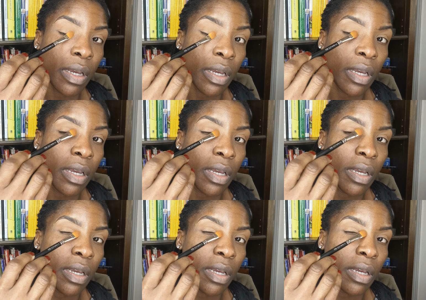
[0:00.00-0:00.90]

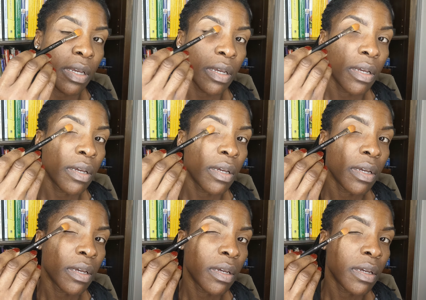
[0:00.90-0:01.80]

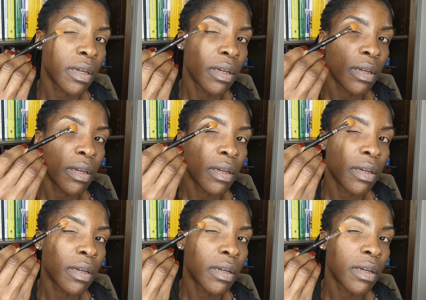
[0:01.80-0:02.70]

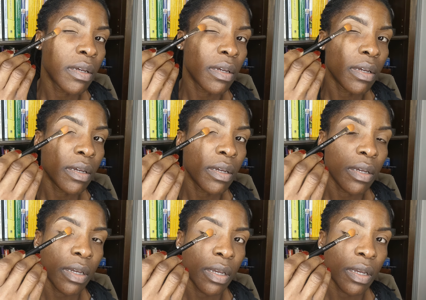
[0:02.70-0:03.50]
No one is speaking in this clip.